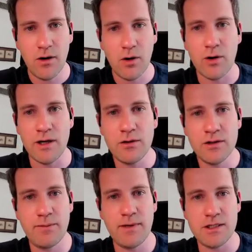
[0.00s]
or ego
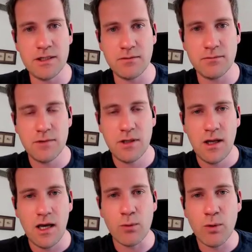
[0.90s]
depletion?
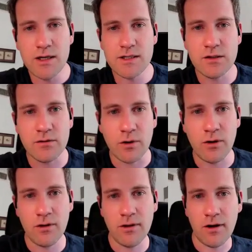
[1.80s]
And what is the
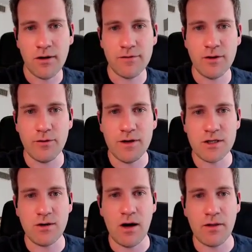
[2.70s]
role of the
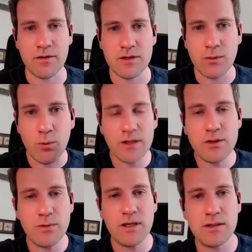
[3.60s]
original authors? And when
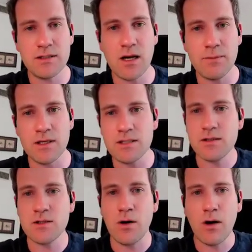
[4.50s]
do we stop this?
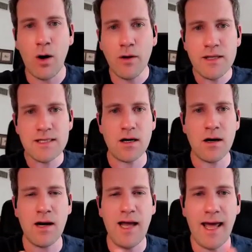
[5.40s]
So all these
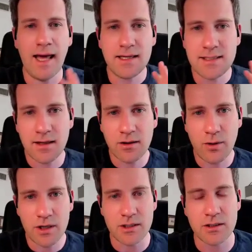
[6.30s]
are excellent
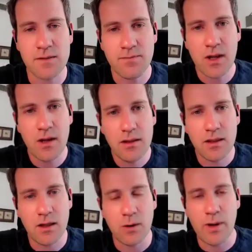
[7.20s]
questions
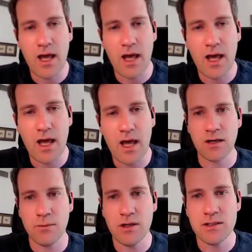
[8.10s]
that we have
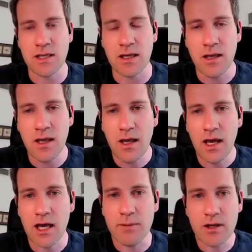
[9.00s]
tackled as a community.
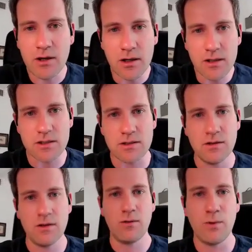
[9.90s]
And
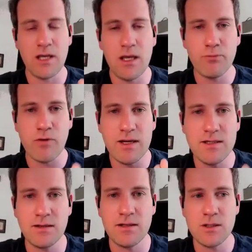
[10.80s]
because we keep
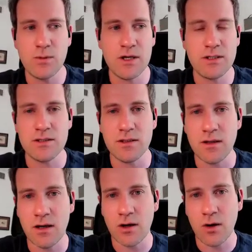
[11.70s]
raising these questions
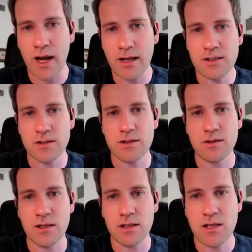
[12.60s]
and there are no answers
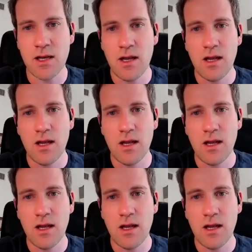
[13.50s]
to this,